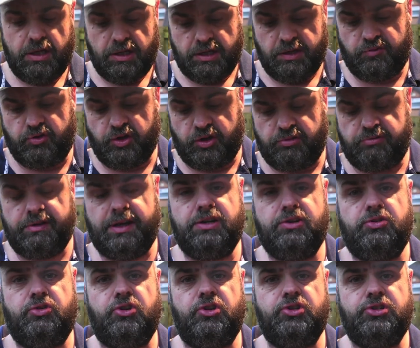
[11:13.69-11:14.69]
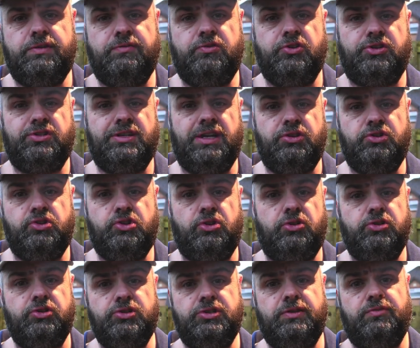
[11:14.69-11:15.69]
You've got the Red Cross, you've got St
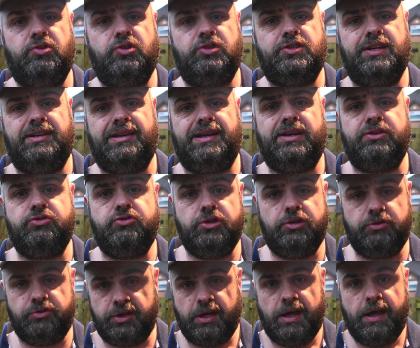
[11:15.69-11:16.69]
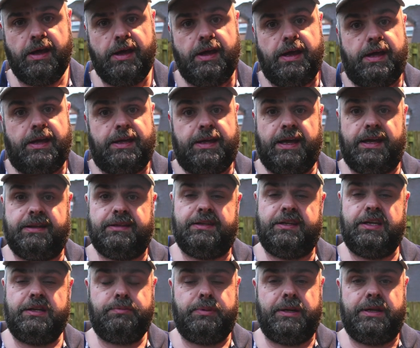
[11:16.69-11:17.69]
John's, you've got St Andrews. Get into
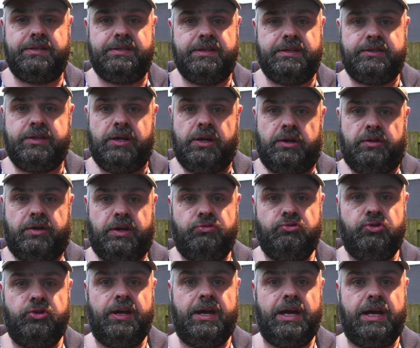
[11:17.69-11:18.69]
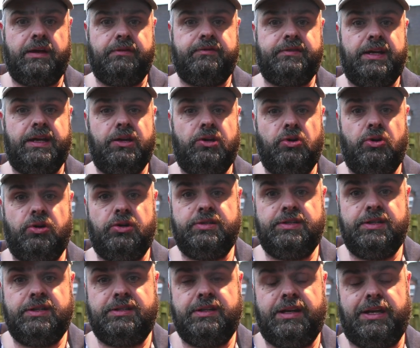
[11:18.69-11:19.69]
these places. They run half-day
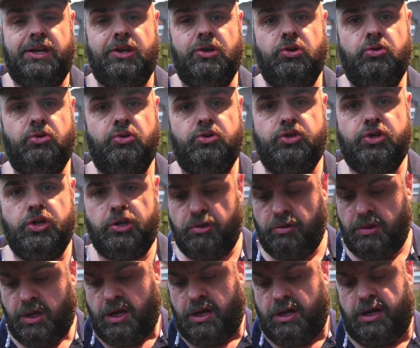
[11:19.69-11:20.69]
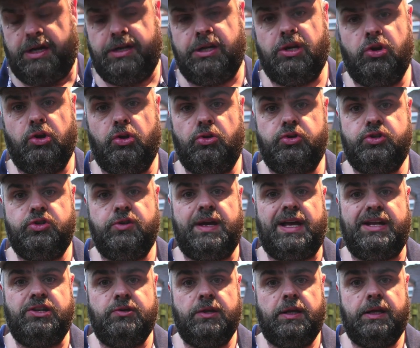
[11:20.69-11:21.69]
courses that you can go and do, and you can go to
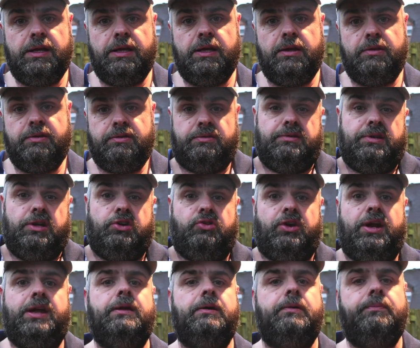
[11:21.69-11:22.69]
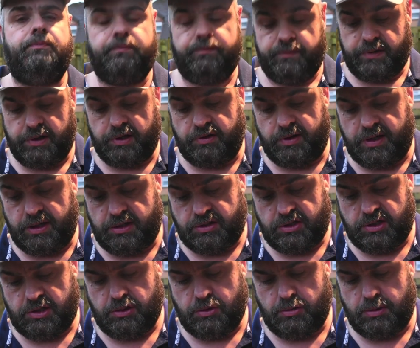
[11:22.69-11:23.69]
annually. They're great
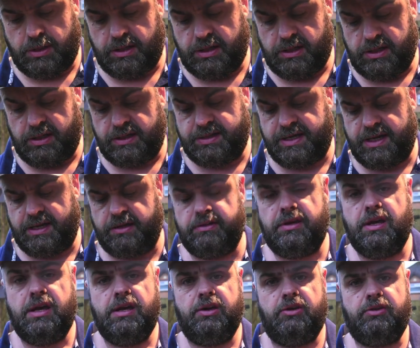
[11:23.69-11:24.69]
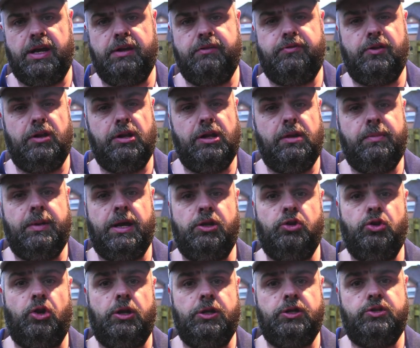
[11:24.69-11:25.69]
to attend, great for a little bit of
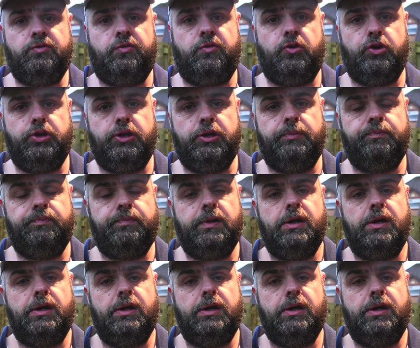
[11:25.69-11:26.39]
knowledge for you.